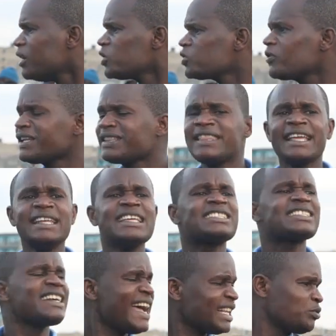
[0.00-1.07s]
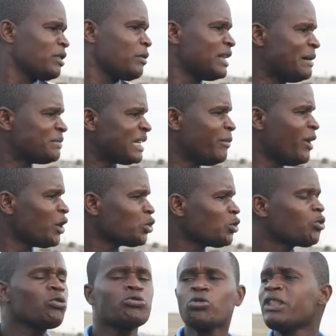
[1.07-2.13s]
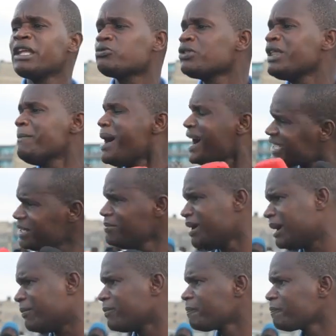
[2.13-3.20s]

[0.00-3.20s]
so that they discuss with William Samoei Ruto to, to, the, to the maximum,